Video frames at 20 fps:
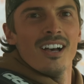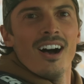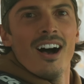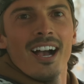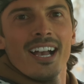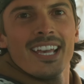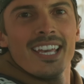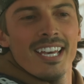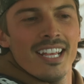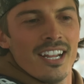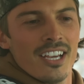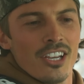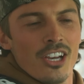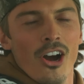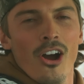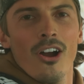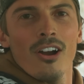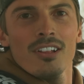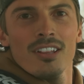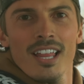I get a
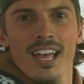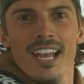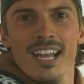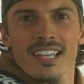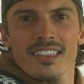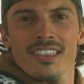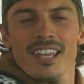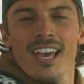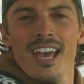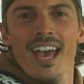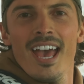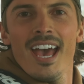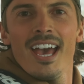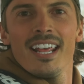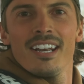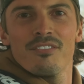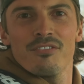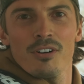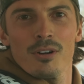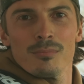car length
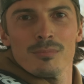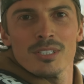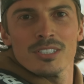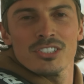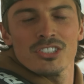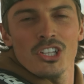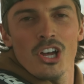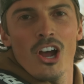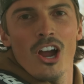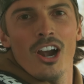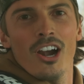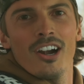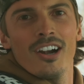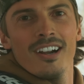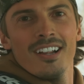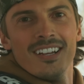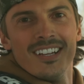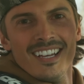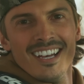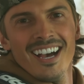ahead from the start.
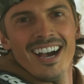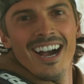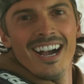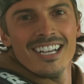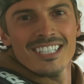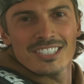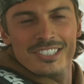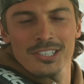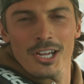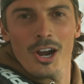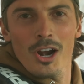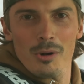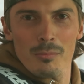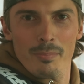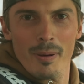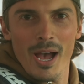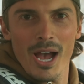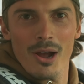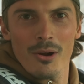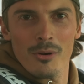I start
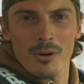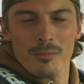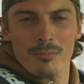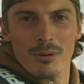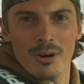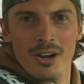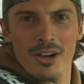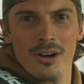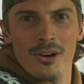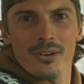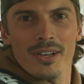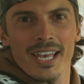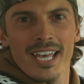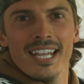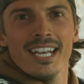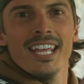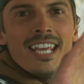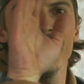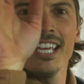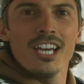power broke
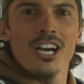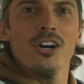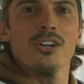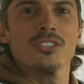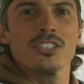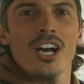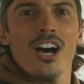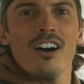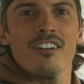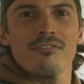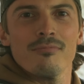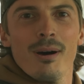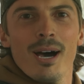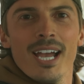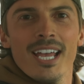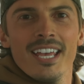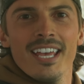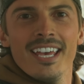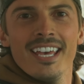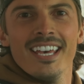and he goes off
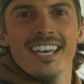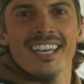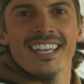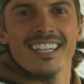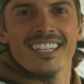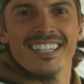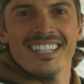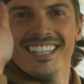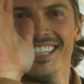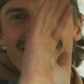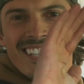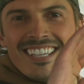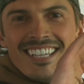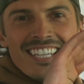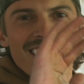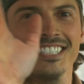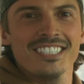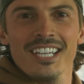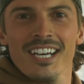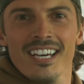my hit.
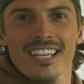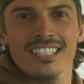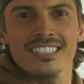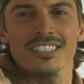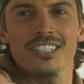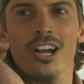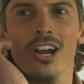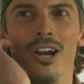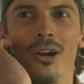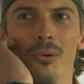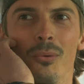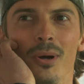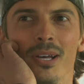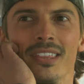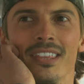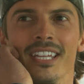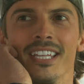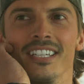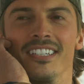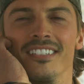He's got to start
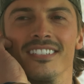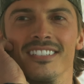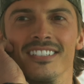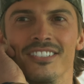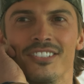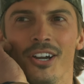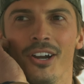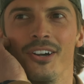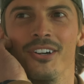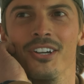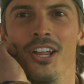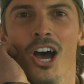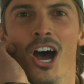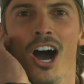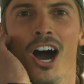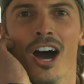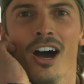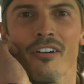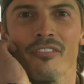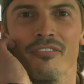with it turned off.